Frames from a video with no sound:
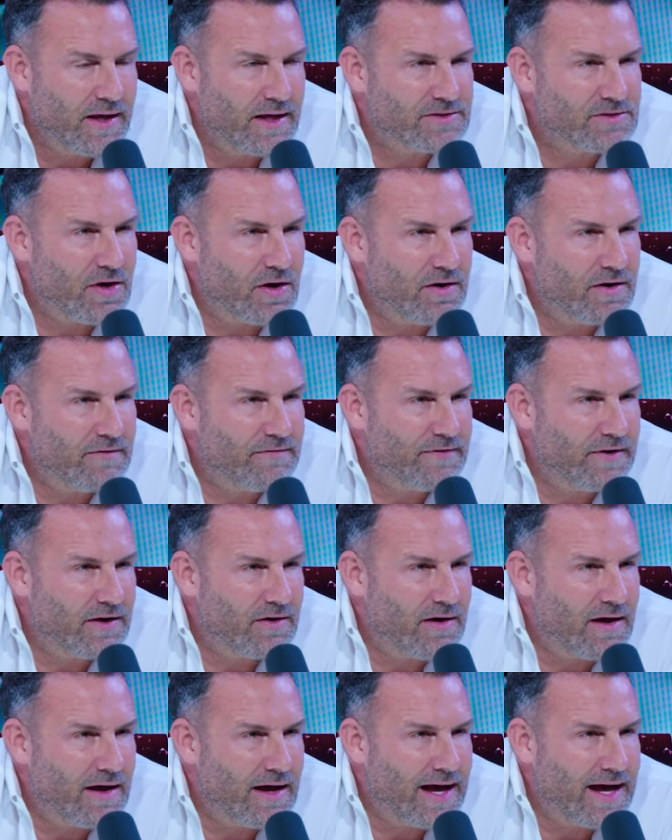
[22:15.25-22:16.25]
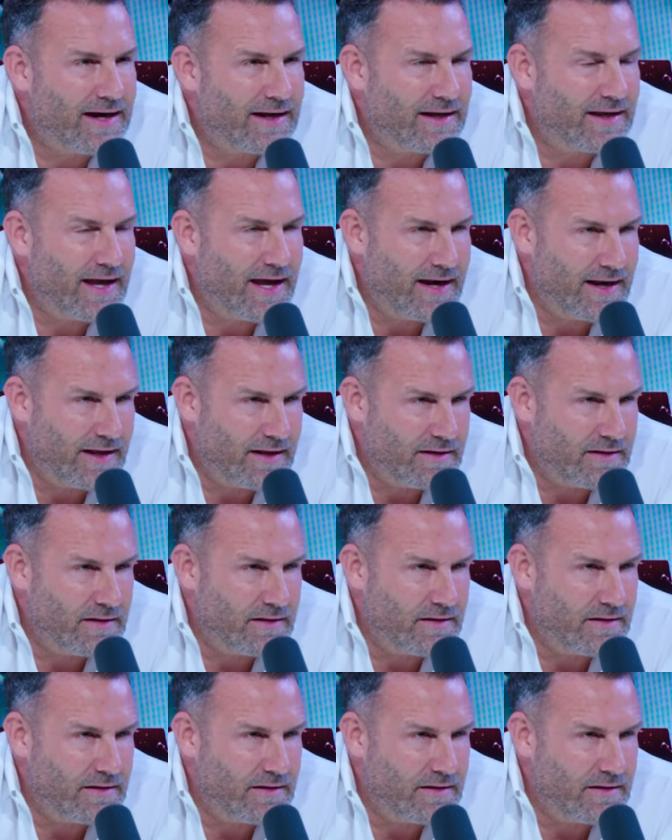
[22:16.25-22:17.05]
It's harder to figure out how to get it